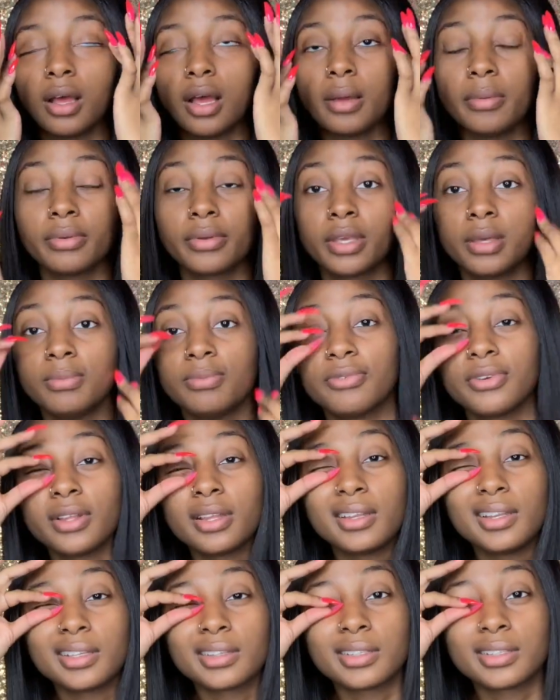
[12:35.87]
I keep
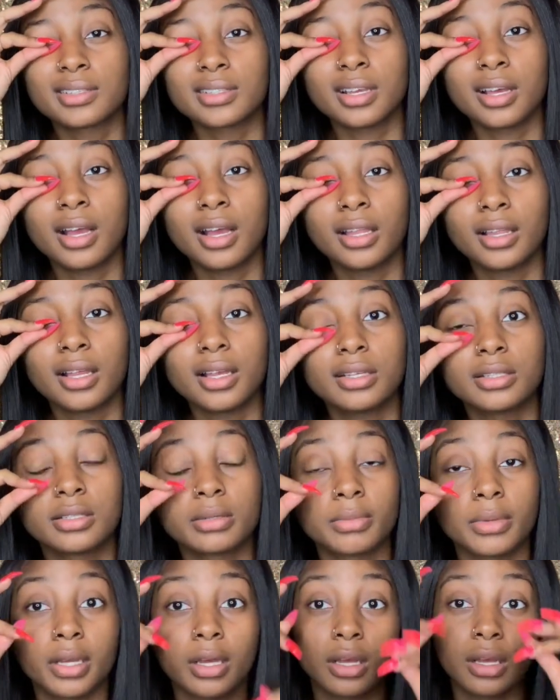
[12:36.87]
feeling like there's an
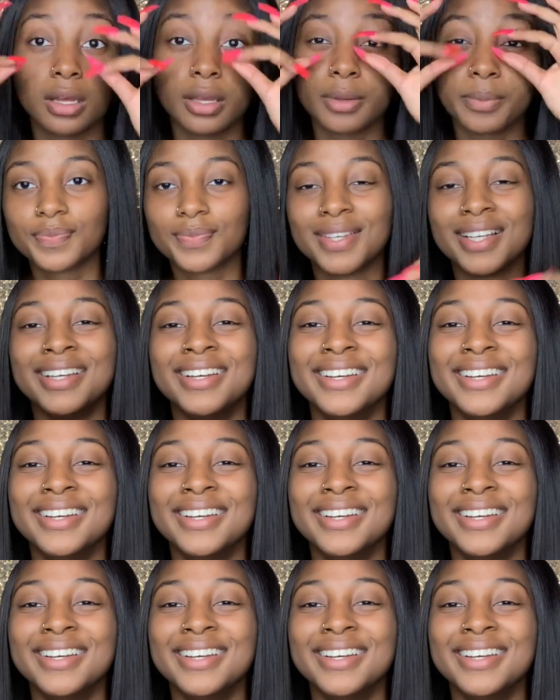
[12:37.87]
eyelash in my eye.